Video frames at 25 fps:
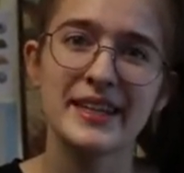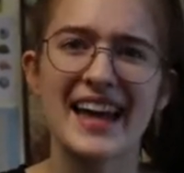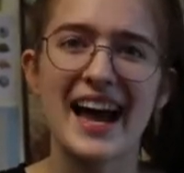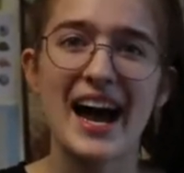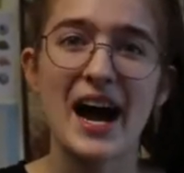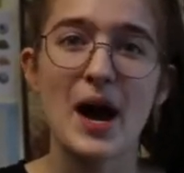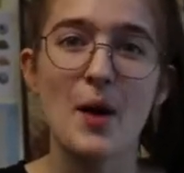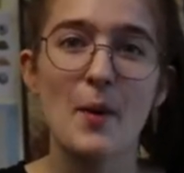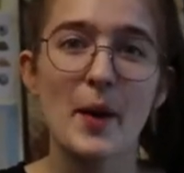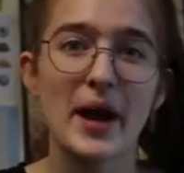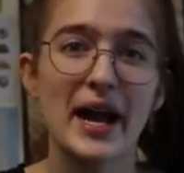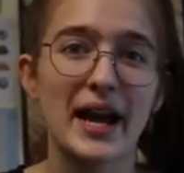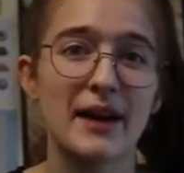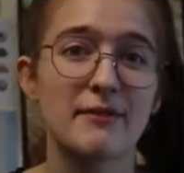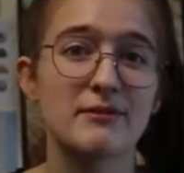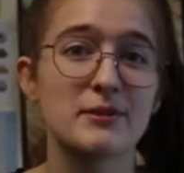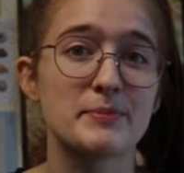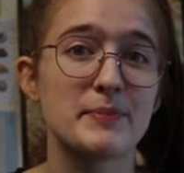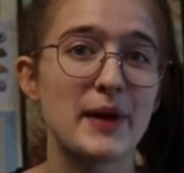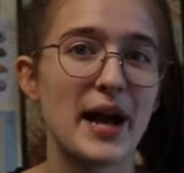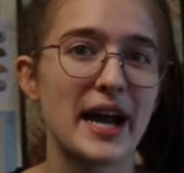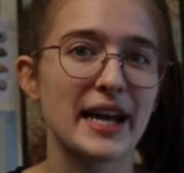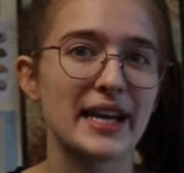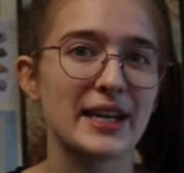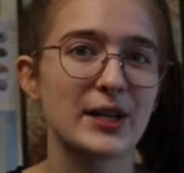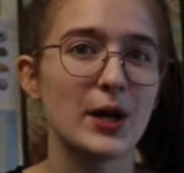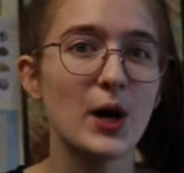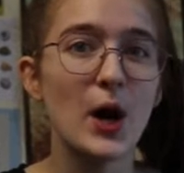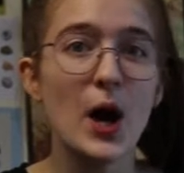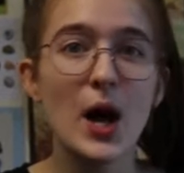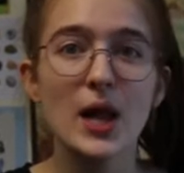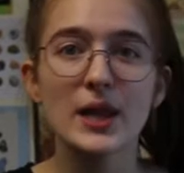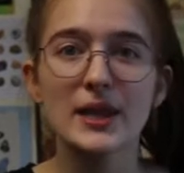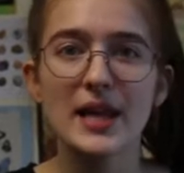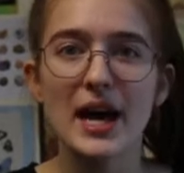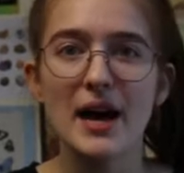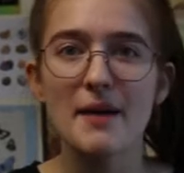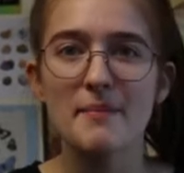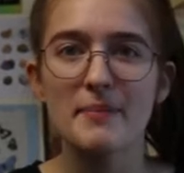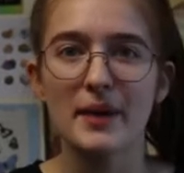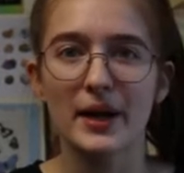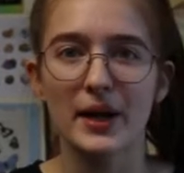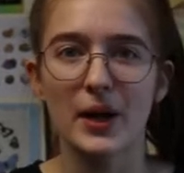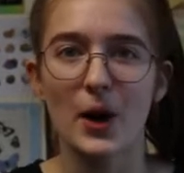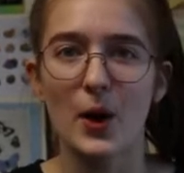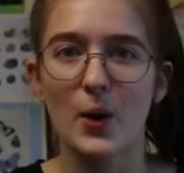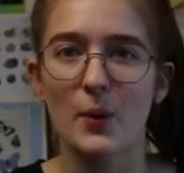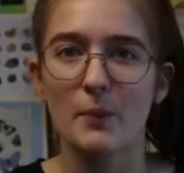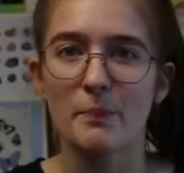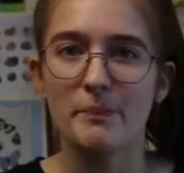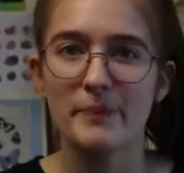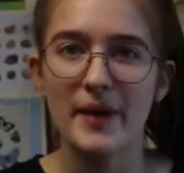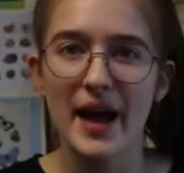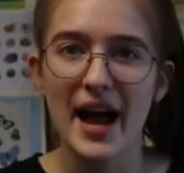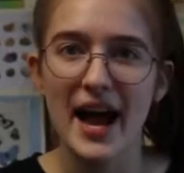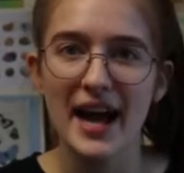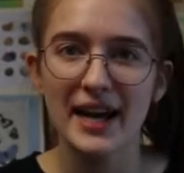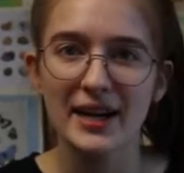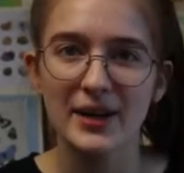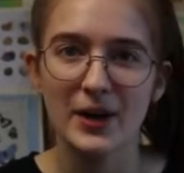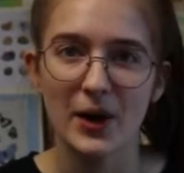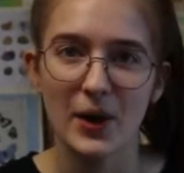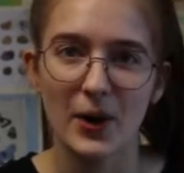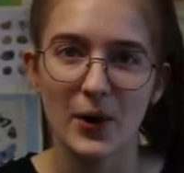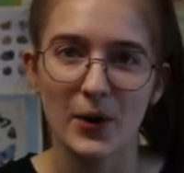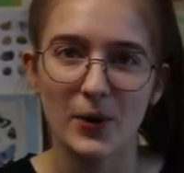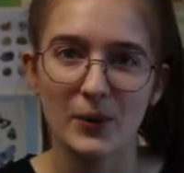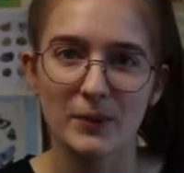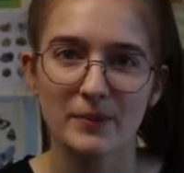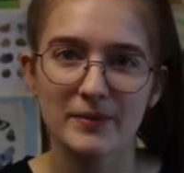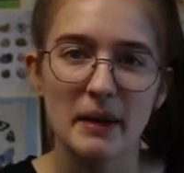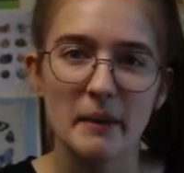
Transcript: Now I have to pack it all up and go back home.